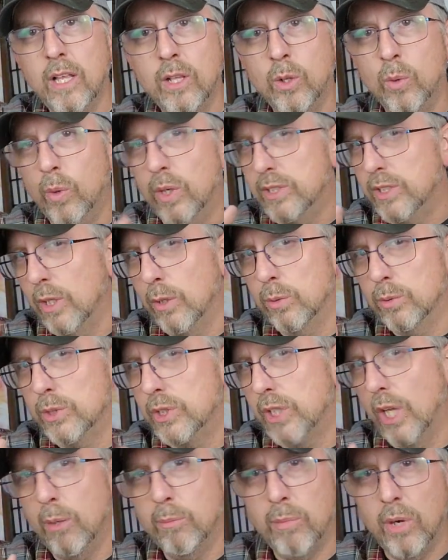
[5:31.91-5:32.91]
There was no
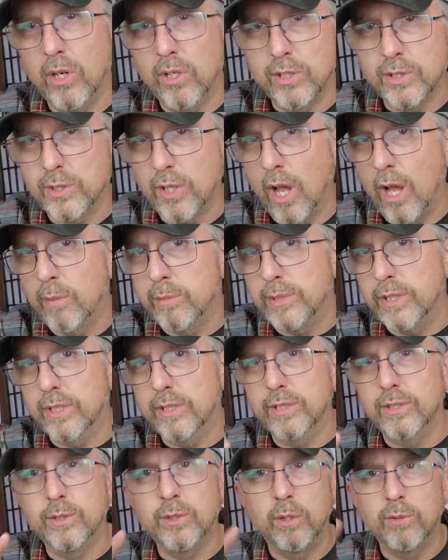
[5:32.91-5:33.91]
sunburst
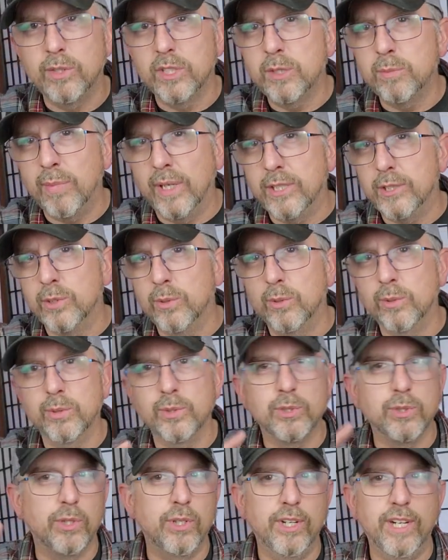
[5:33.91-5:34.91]
options on the
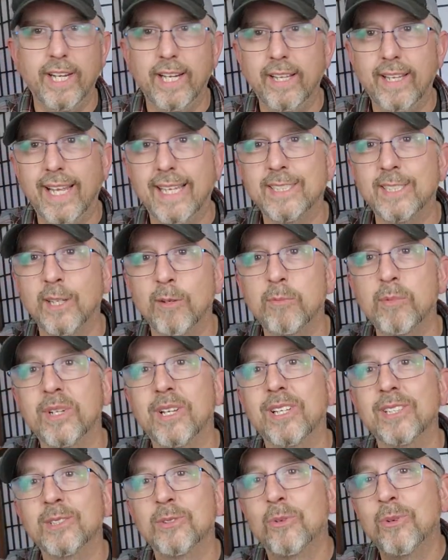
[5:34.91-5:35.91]
specials or any of that stuff
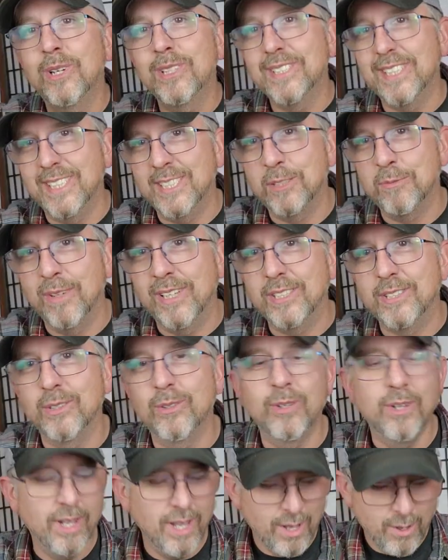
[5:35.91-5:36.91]
because there wasn't a special.